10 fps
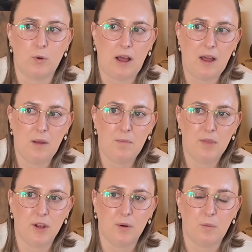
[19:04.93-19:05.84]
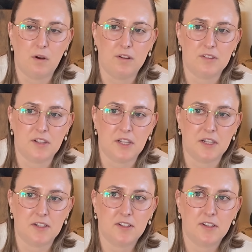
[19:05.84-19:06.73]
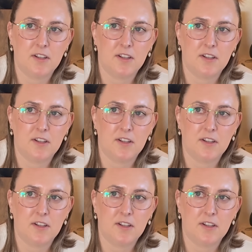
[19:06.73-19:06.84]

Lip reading: up there wasn't